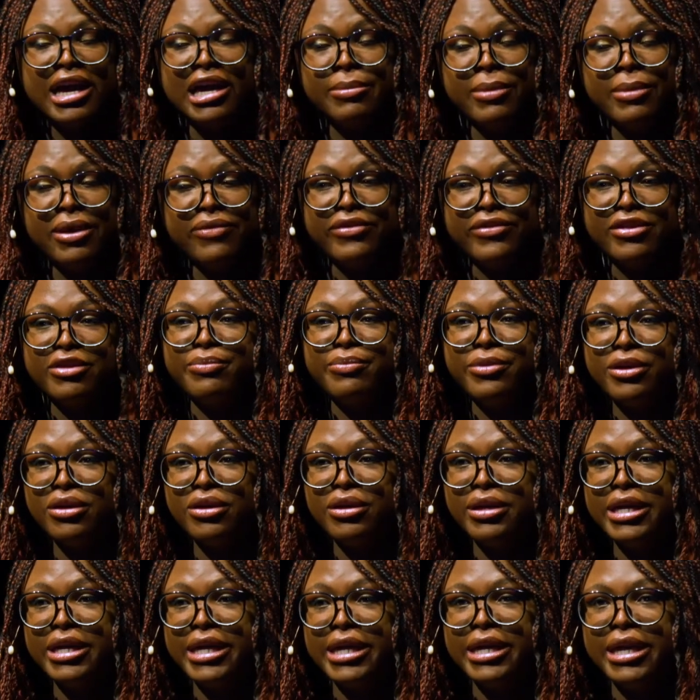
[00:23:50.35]
and my
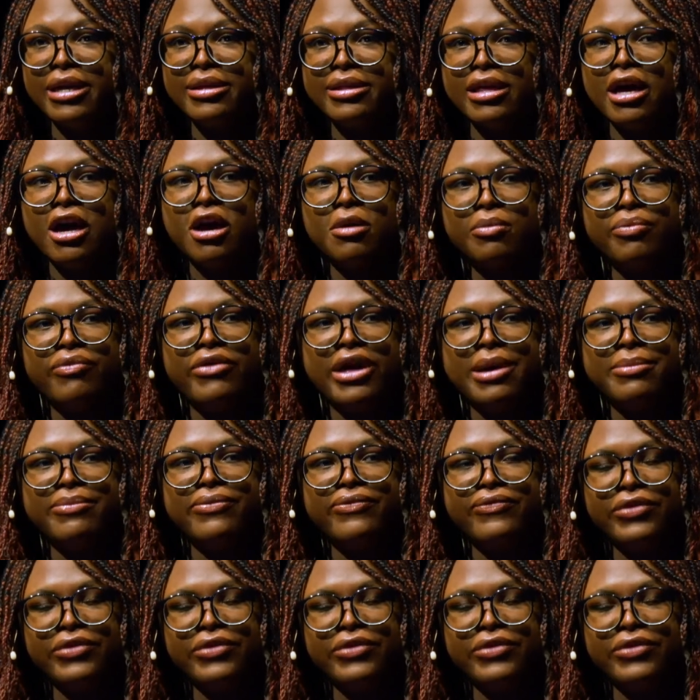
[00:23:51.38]
visibility has helped them